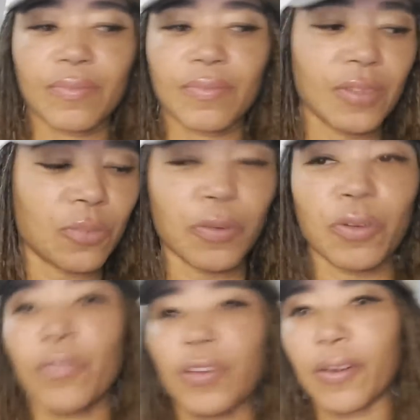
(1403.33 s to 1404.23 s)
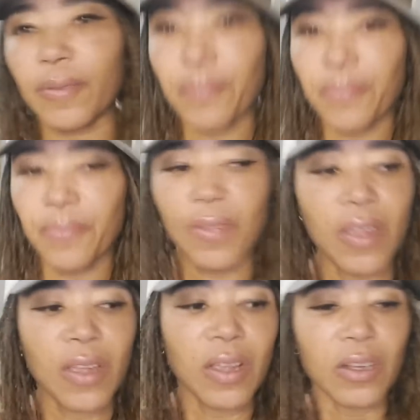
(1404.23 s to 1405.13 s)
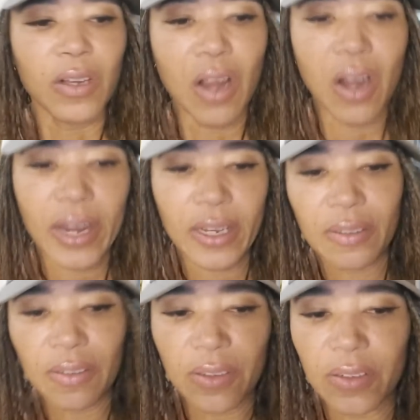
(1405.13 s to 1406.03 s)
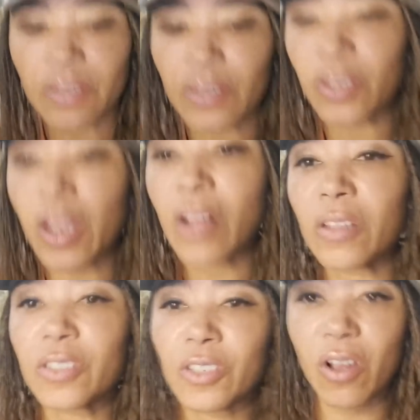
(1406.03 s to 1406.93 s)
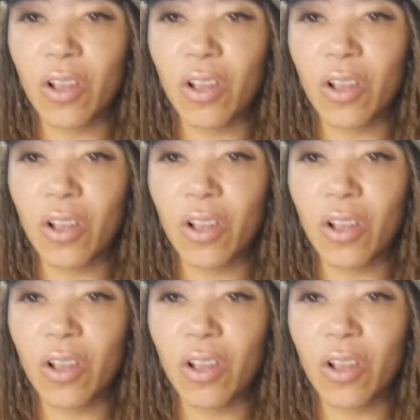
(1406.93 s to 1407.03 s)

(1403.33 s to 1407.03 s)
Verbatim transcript: Let's put it over here. All right, y'all, let's talk.